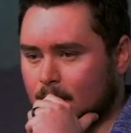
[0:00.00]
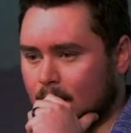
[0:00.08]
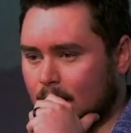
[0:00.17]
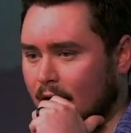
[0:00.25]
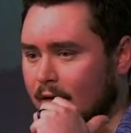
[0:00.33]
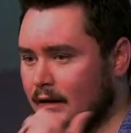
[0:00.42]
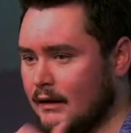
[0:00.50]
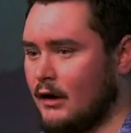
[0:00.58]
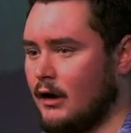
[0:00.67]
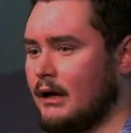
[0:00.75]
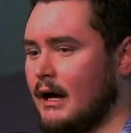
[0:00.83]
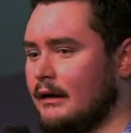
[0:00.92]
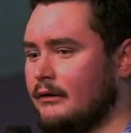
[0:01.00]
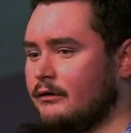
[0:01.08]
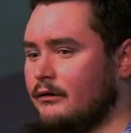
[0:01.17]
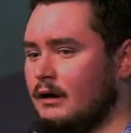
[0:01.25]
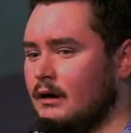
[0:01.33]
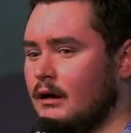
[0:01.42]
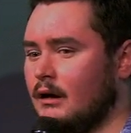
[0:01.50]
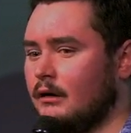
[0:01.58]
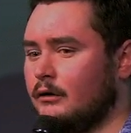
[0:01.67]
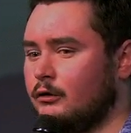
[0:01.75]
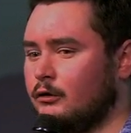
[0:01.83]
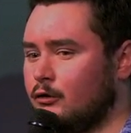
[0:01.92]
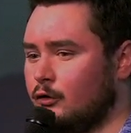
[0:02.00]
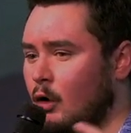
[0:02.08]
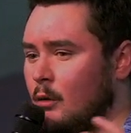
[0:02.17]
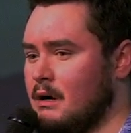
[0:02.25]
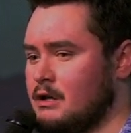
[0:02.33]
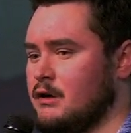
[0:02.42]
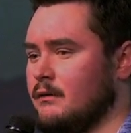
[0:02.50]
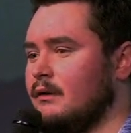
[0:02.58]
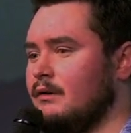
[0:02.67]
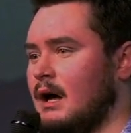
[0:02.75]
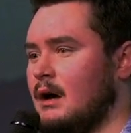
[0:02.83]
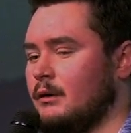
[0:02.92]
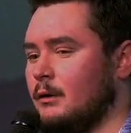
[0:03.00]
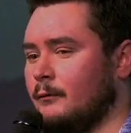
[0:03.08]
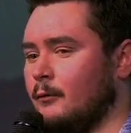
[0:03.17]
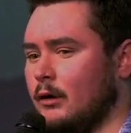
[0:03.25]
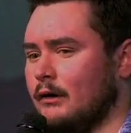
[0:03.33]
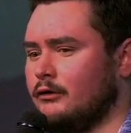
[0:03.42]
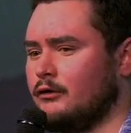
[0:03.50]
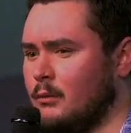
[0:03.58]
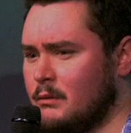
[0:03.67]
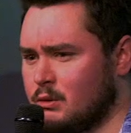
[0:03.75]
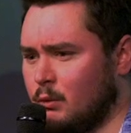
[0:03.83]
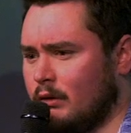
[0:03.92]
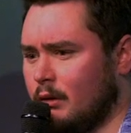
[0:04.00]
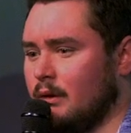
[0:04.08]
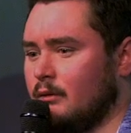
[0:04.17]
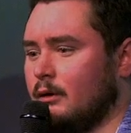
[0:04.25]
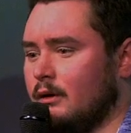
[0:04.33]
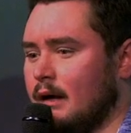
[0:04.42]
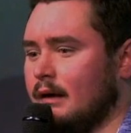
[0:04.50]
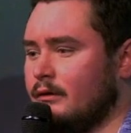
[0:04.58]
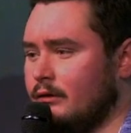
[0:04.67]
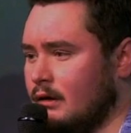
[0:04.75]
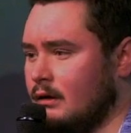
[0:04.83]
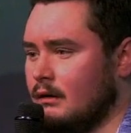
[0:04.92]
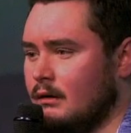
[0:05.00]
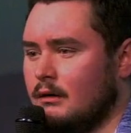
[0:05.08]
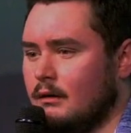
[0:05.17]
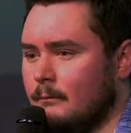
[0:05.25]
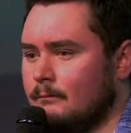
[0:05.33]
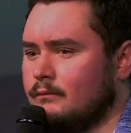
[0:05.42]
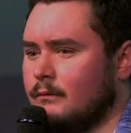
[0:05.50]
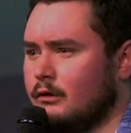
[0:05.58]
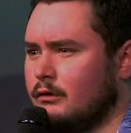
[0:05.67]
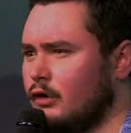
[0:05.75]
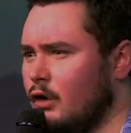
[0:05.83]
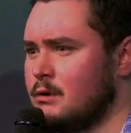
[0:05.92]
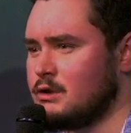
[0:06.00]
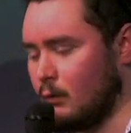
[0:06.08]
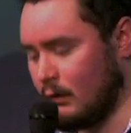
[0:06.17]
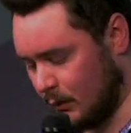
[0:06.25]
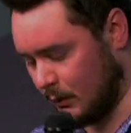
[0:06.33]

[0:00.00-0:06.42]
And I think God has so much of this out there for us, so much more than we realize. So much more than we